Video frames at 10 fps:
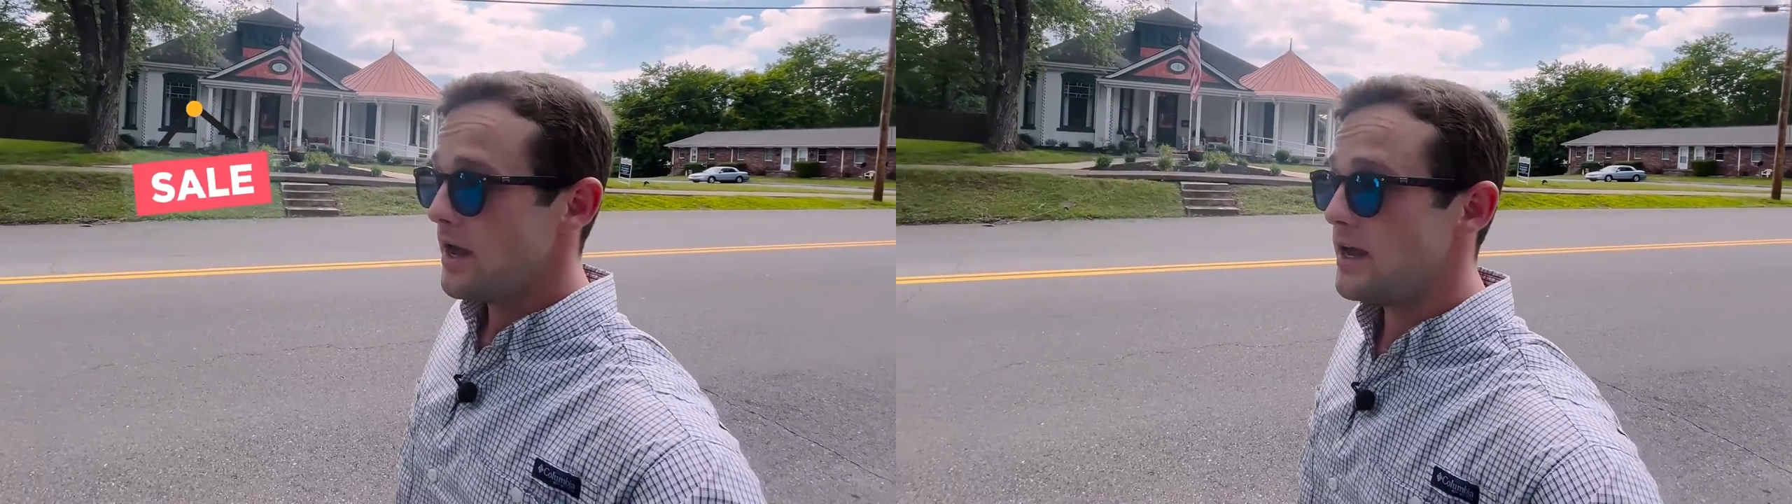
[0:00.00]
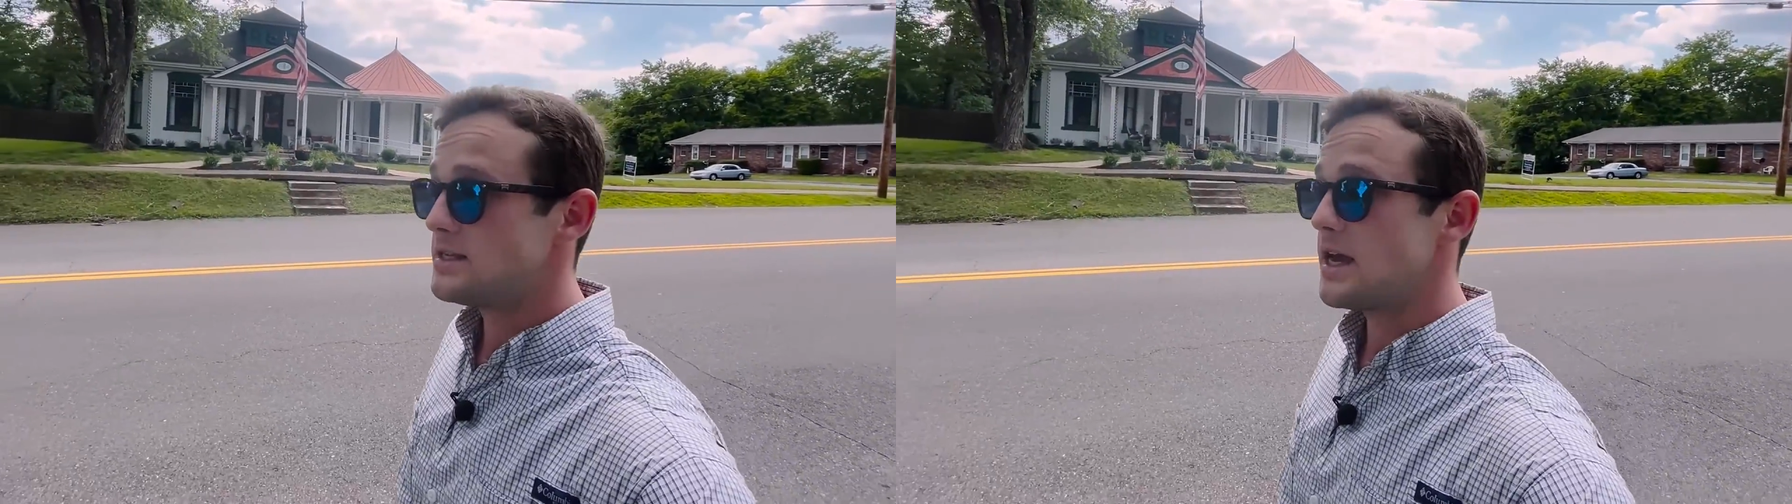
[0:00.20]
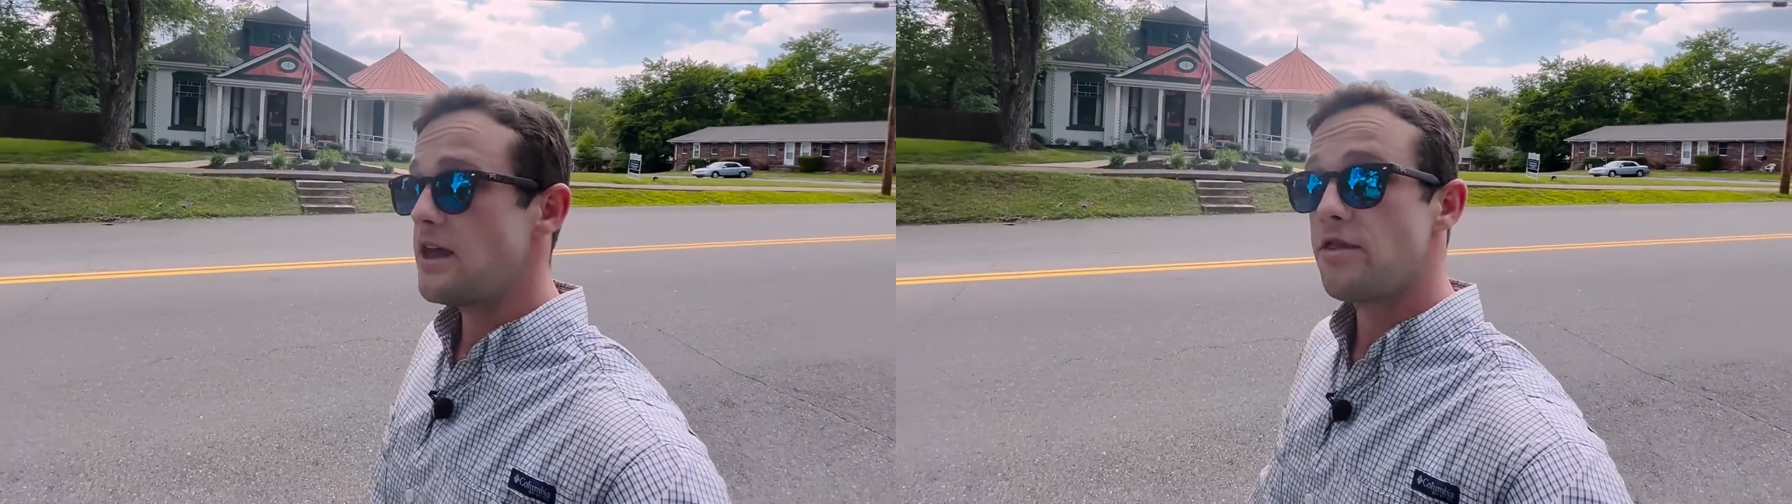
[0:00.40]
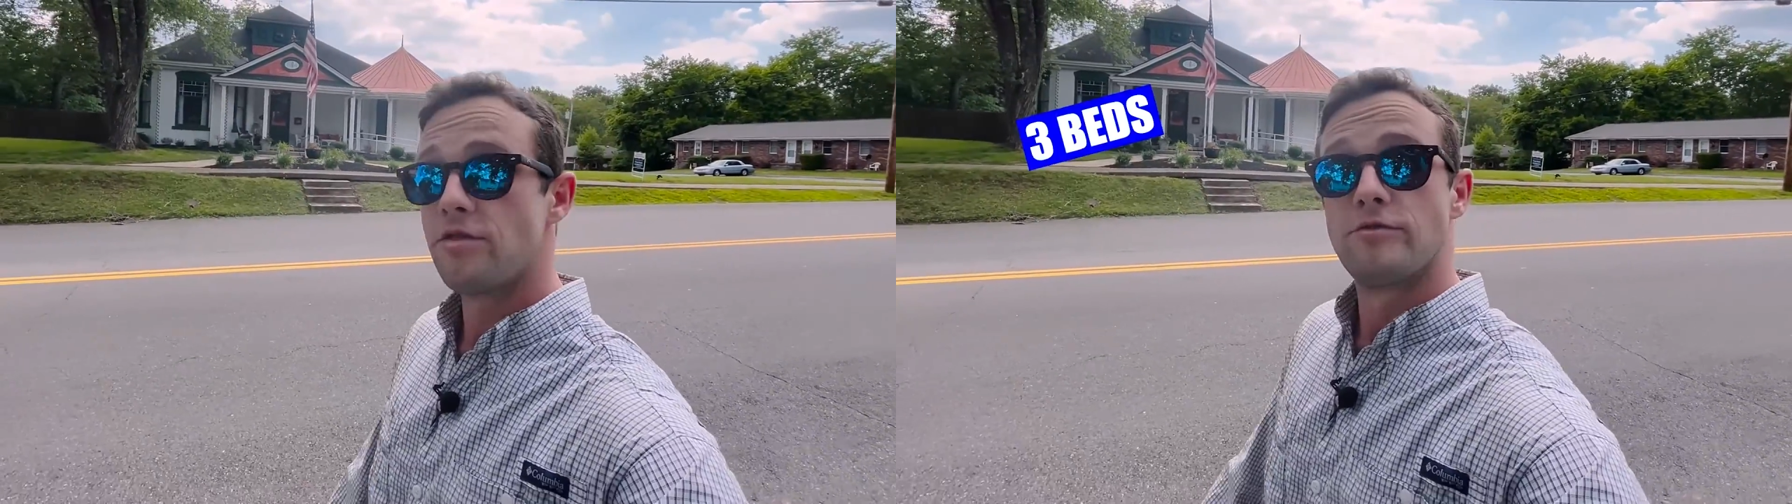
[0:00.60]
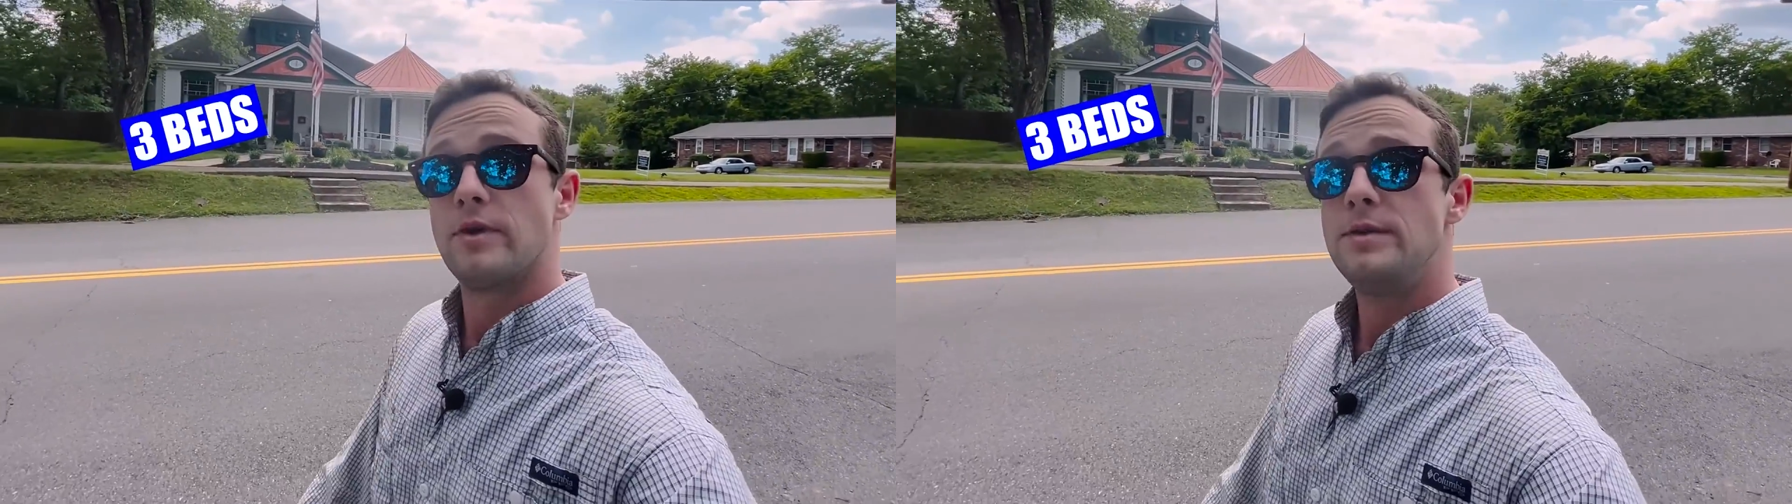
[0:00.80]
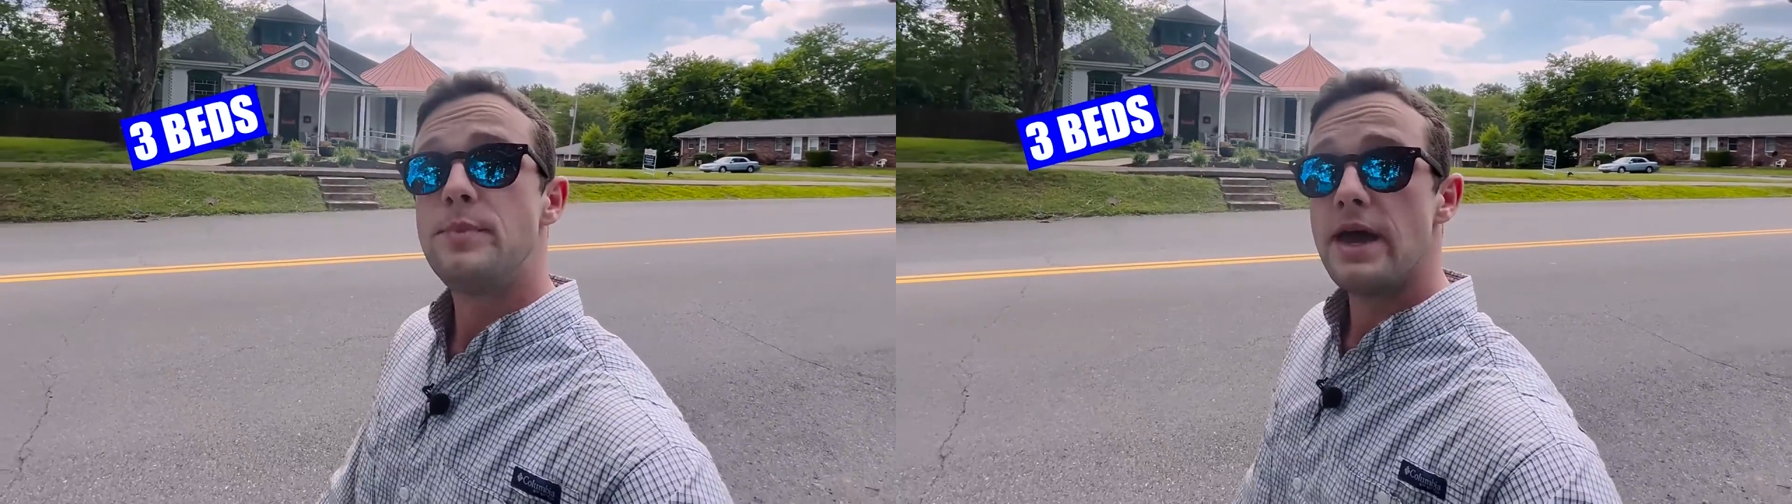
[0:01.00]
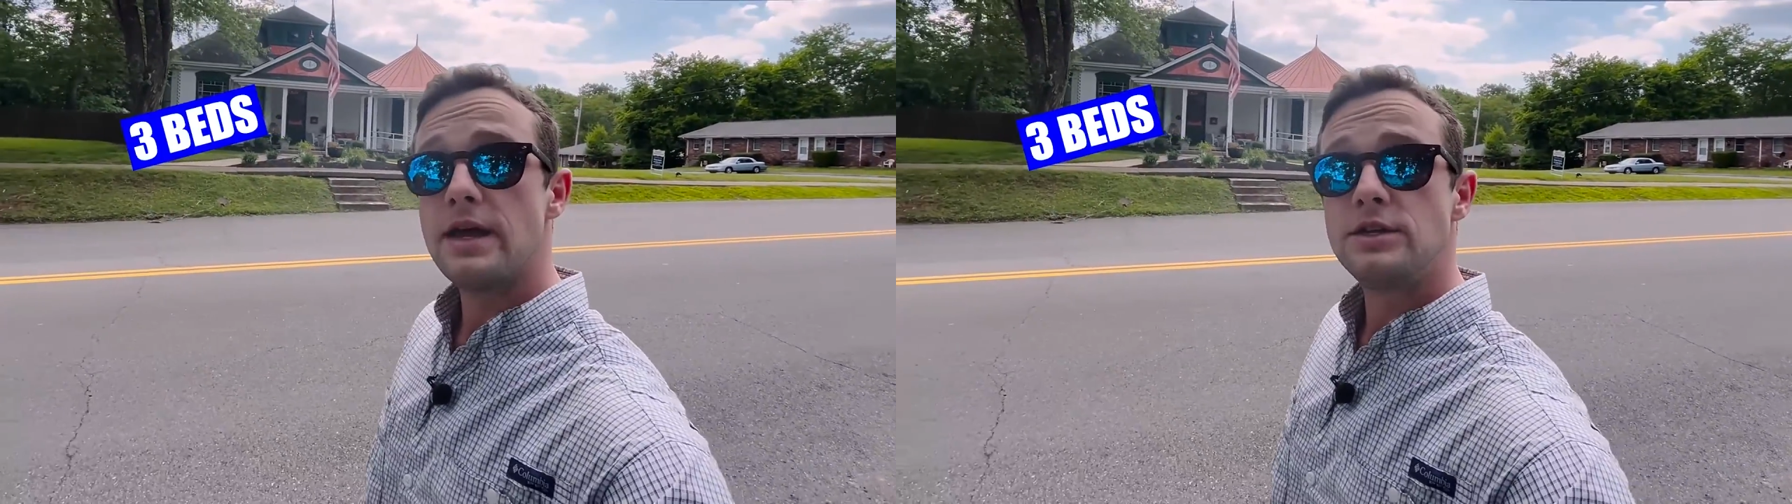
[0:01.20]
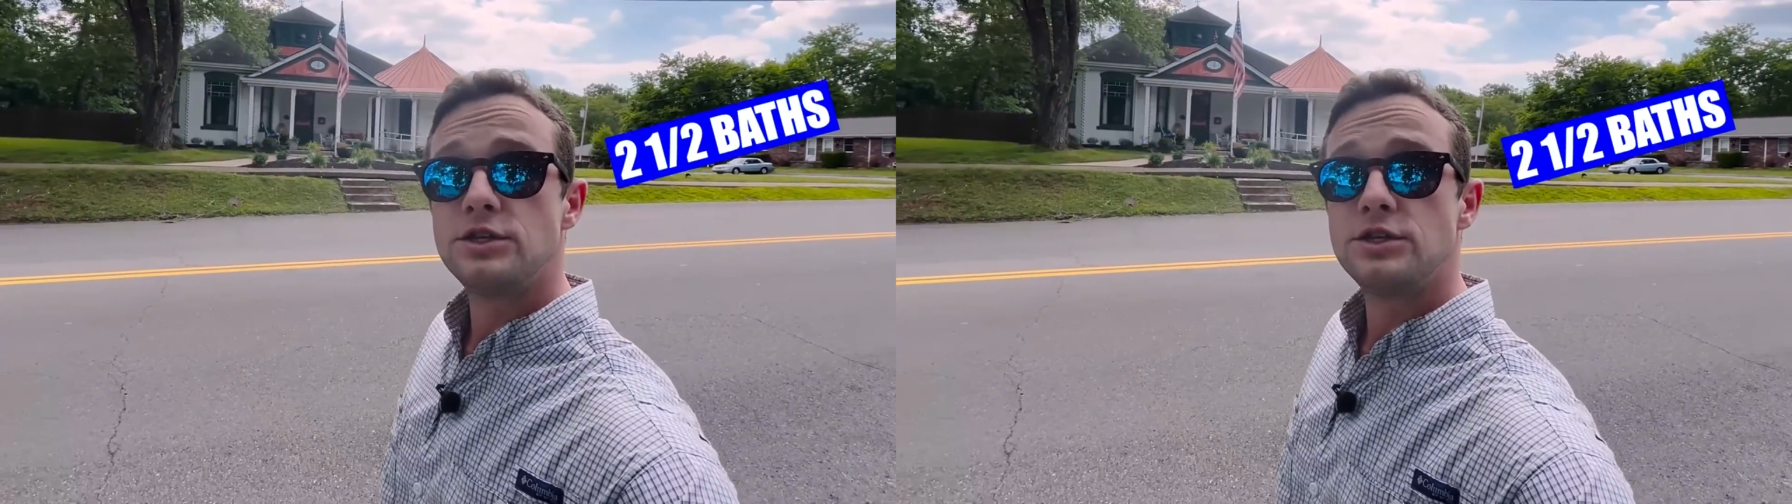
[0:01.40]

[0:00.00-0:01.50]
It's a 3-bed,